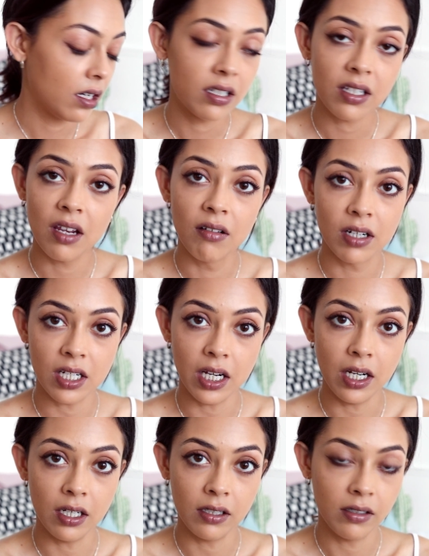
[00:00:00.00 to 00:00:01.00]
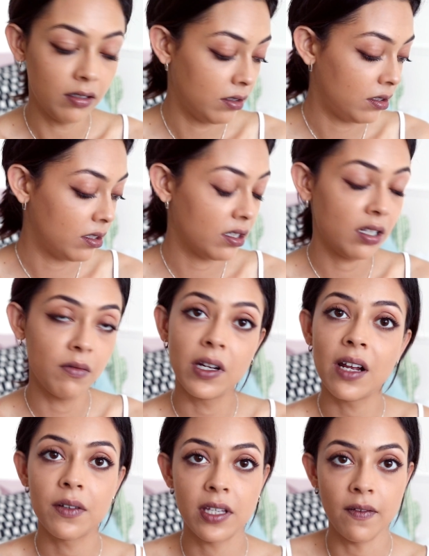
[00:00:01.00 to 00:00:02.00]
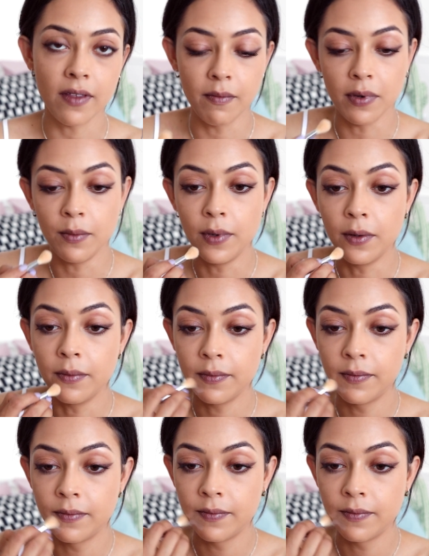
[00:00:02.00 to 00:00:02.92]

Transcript: It's irritating. Does anyone else have that problem?